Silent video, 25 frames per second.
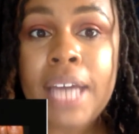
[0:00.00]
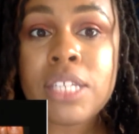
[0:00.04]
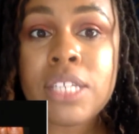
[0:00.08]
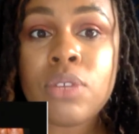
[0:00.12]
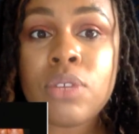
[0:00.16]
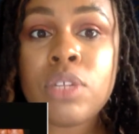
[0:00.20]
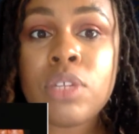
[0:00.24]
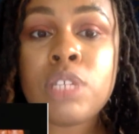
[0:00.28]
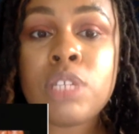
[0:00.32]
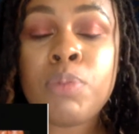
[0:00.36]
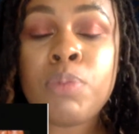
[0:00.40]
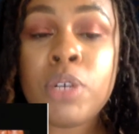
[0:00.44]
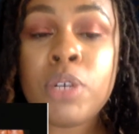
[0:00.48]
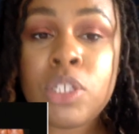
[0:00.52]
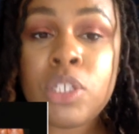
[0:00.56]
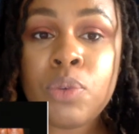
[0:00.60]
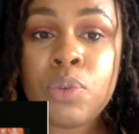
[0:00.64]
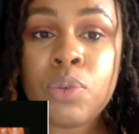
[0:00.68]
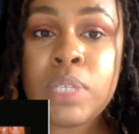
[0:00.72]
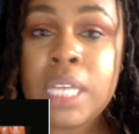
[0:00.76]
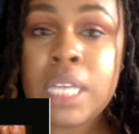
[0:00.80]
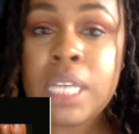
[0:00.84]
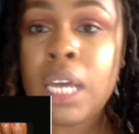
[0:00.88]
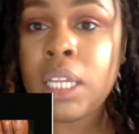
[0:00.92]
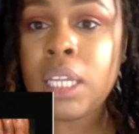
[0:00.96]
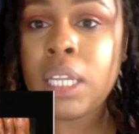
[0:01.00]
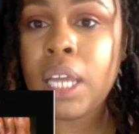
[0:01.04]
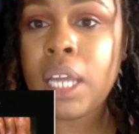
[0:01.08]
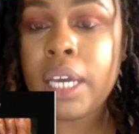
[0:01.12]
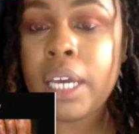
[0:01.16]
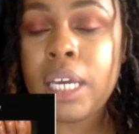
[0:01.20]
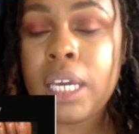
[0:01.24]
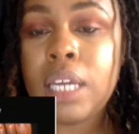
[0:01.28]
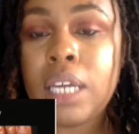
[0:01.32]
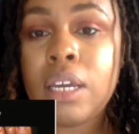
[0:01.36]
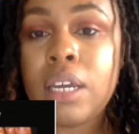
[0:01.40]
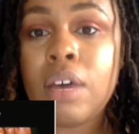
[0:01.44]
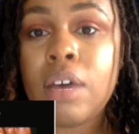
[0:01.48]
So this person was
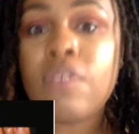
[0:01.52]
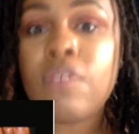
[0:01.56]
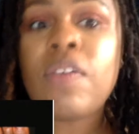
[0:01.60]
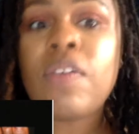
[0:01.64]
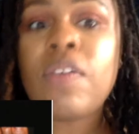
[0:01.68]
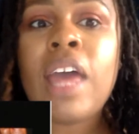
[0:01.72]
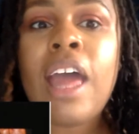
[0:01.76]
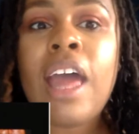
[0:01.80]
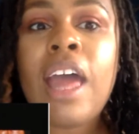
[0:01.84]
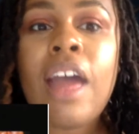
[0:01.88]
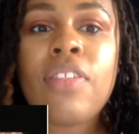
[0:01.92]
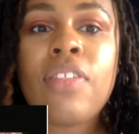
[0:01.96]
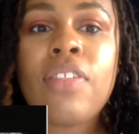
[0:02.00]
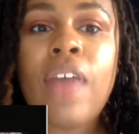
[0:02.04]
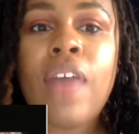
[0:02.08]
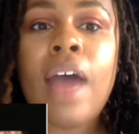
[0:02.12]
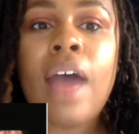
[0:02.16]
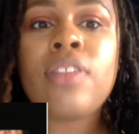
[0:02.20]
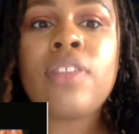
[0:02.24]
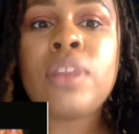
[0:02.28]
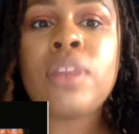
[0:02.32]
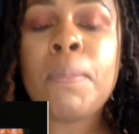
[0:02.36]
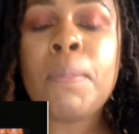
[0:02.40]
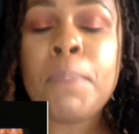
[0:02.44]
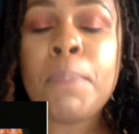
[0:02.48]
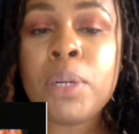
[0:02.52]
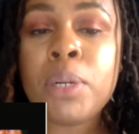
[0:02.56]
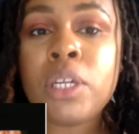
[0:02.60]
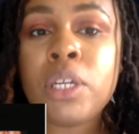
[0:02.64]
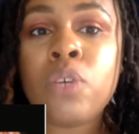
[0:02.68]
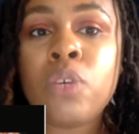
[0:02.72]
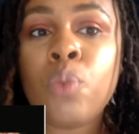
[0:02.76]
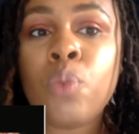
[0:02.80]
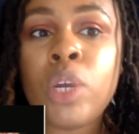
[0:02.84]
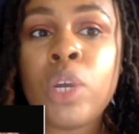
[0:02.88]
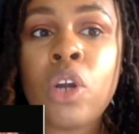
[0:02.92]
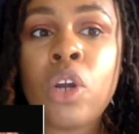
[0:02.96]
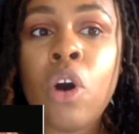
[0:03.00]
unlucky enough that the
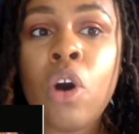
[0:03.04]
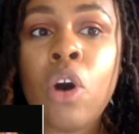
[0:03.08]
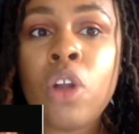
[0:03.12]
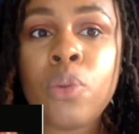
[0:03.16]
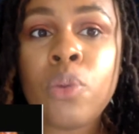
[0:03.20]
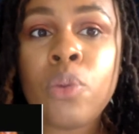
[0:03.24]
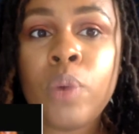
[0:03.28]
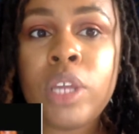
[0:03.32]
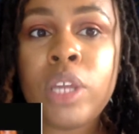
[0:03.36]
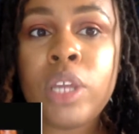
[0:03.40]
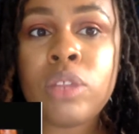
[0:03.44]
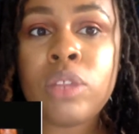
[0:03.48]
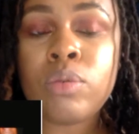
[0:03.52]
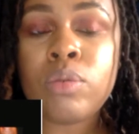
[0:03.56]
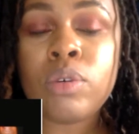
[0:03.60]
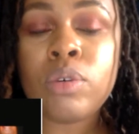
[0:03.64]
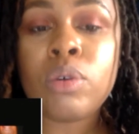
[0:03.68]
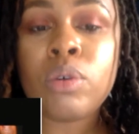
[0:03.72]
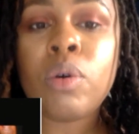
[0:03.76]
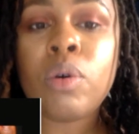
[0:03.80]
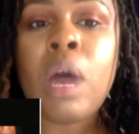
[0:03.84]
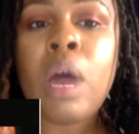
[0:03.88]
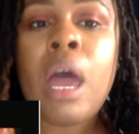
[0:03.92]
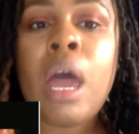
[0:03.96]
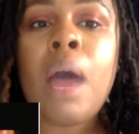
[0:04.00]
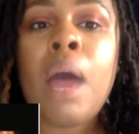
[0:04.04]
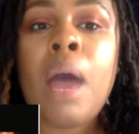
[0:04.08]
bullet went all the way through,